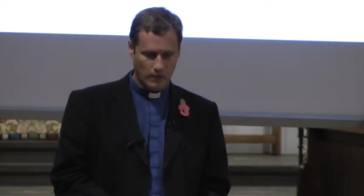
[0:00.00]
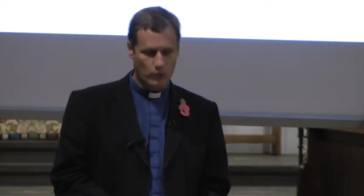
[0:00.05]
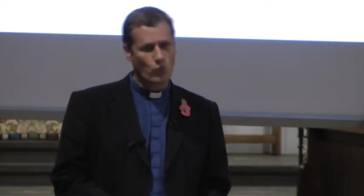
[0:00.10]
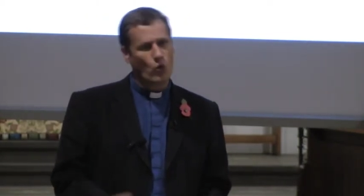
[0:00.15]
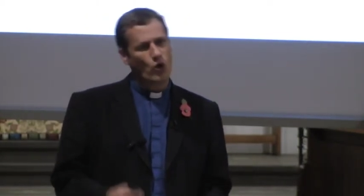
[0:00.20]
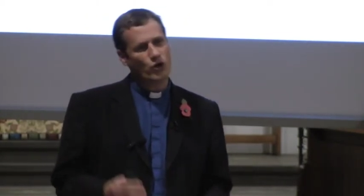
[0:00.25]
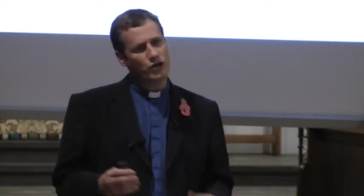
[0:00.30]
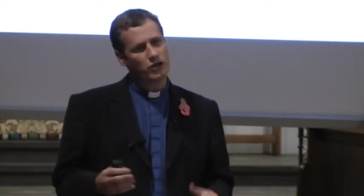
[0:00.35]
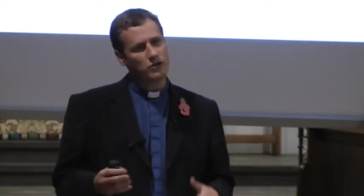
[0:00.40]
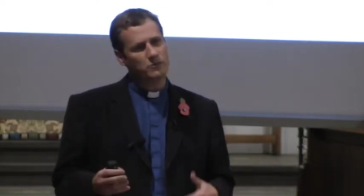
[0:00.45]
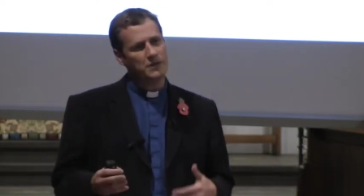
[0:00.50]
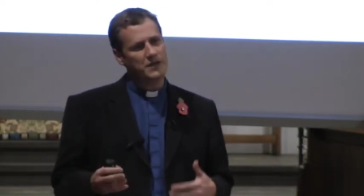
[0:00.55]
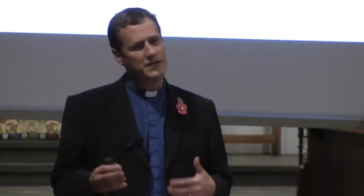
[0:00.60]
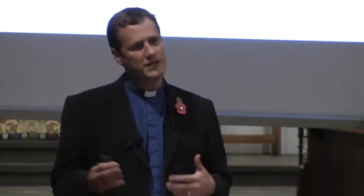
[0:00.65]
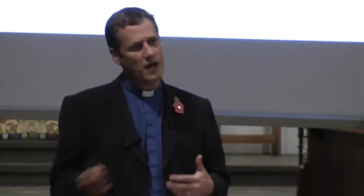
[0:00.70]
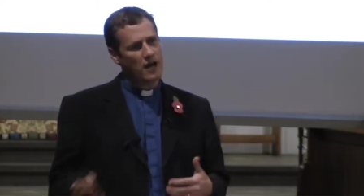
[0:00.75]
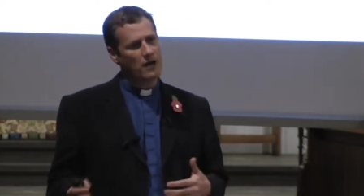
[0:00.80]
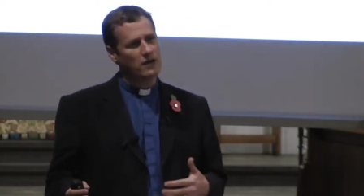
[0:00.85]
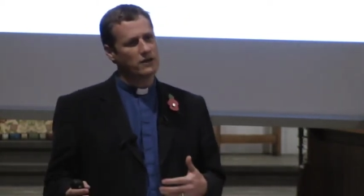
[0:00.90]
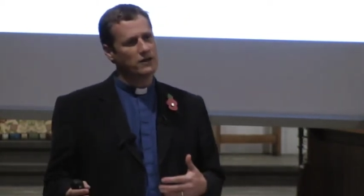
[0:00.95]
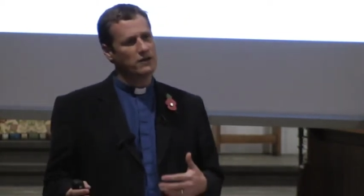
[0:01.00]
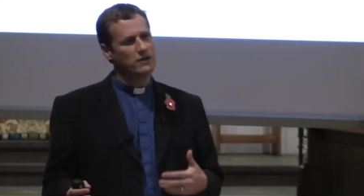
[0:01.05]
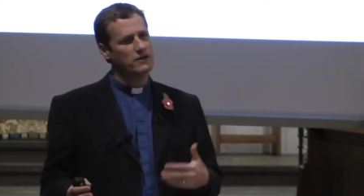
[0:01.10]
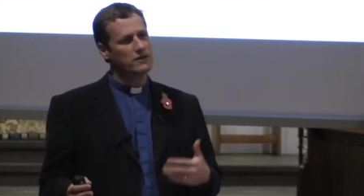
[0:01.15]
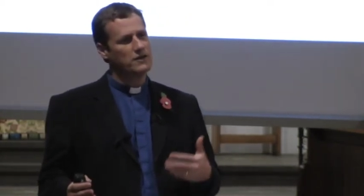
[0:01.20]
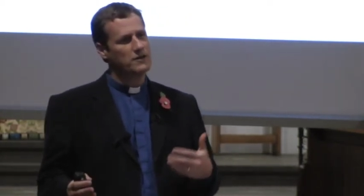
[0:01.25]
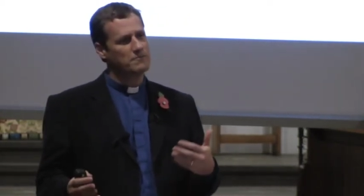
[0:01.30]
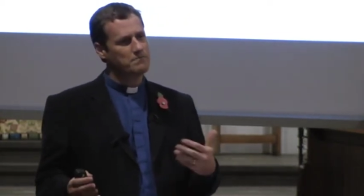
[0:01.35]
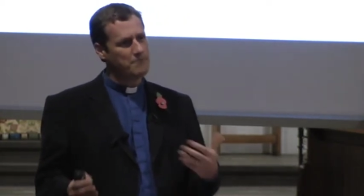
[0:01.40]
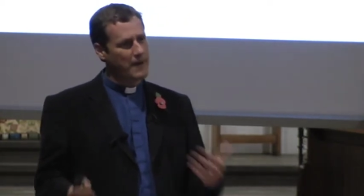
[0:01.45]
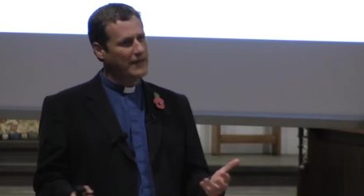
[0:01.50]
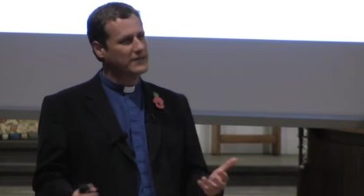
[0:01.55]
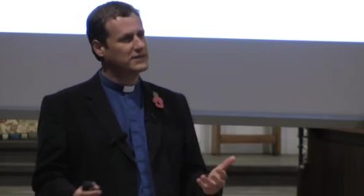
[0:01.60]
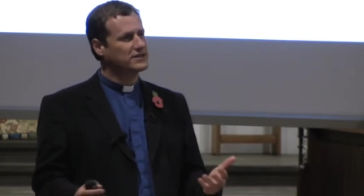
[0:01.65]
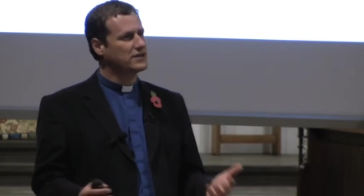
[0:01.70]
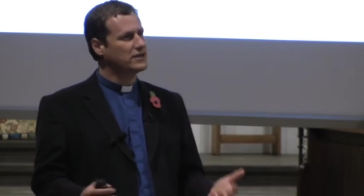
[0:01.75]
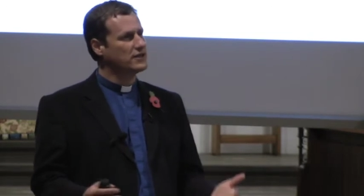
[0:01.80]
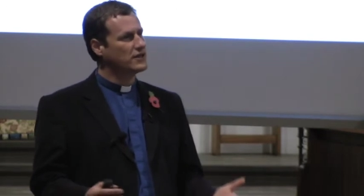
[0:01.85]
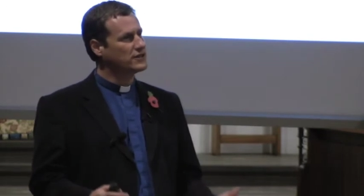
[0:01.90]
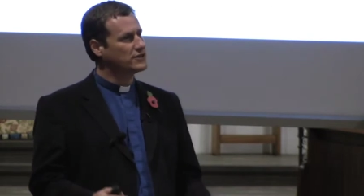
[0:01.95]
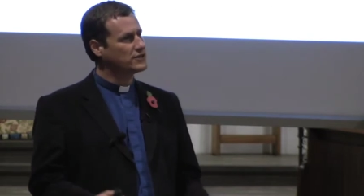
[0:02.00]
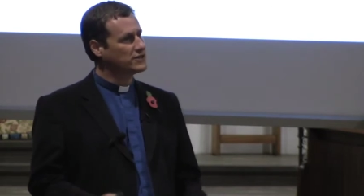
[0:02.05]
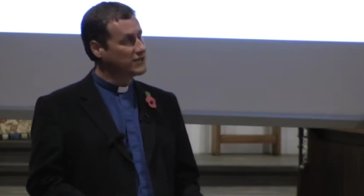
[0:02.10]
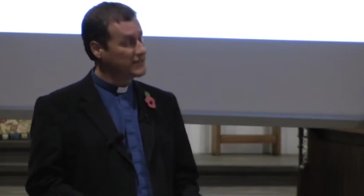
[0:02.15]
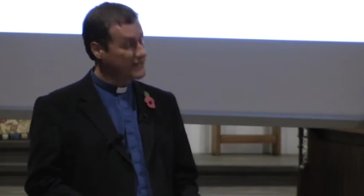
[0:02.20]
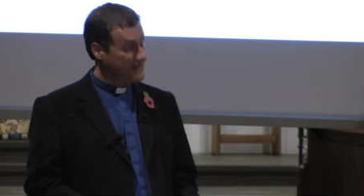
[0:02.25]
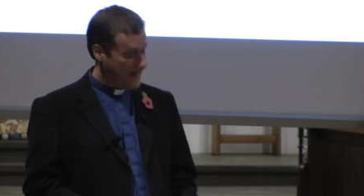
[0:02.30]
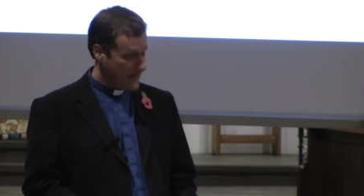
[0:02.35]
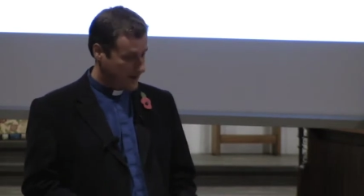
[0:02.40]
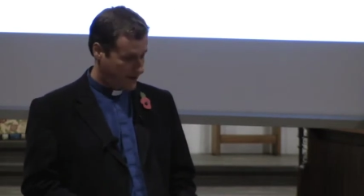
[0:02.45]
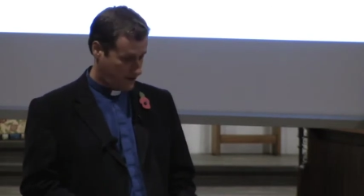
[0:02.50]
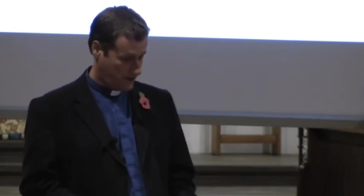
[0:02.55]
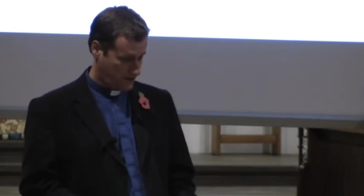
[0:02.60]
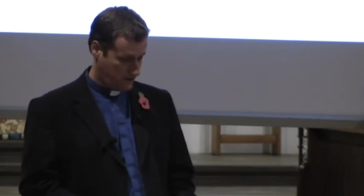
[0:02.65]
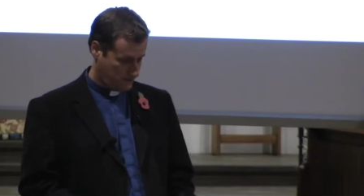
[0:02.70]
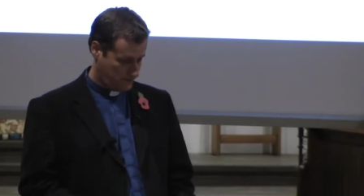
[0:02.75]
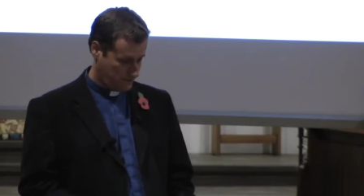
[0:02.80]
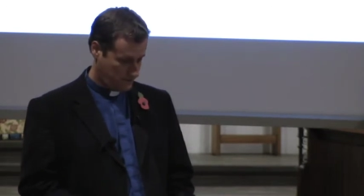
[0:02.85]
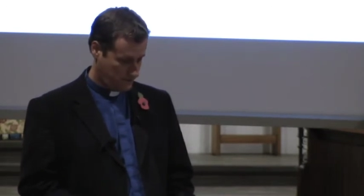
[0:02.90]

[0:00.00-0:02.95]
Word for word: What can be done better together?